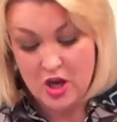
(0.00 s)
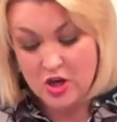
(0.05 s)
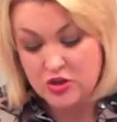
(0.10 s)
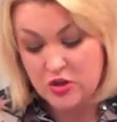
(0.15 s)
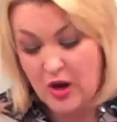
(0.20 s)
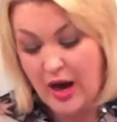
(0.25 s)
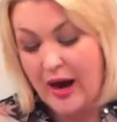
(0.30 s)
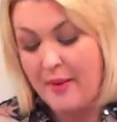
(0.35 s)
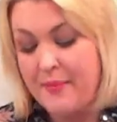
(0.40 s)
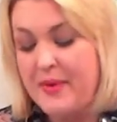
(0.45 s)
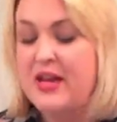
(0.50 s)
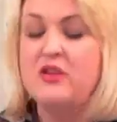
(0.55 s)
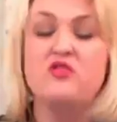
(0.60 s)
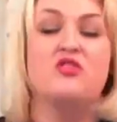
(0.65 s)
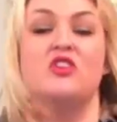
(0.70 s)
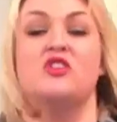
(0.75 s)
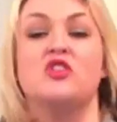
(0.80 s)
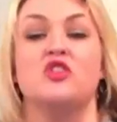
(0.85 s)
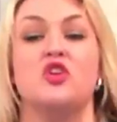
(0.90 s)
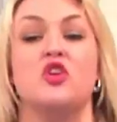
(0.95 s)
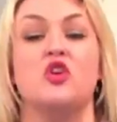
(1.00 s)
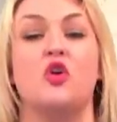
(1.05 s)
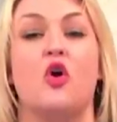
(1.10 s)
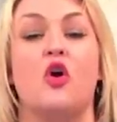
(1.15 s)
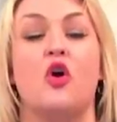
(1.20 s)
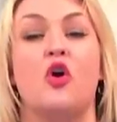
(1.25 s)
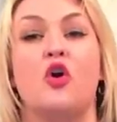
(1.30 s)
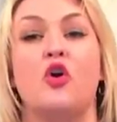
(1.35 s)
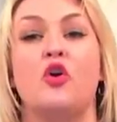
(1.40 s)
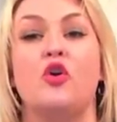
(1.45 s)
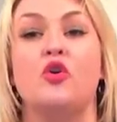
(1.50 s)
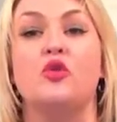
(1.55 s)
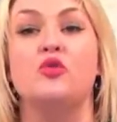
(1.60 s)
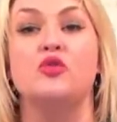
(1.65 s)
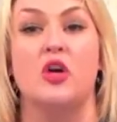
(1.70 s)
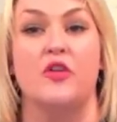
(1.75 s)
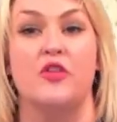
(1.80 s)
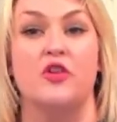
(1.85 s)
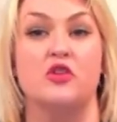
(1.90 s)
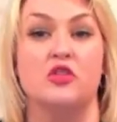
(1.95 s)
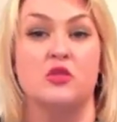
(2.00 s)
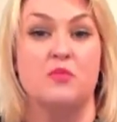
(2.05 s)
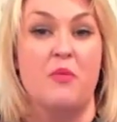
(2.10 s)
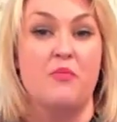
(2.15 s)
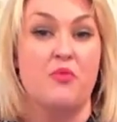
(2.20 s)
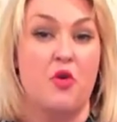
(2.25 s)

So I'm interested to know who's got the Ultimate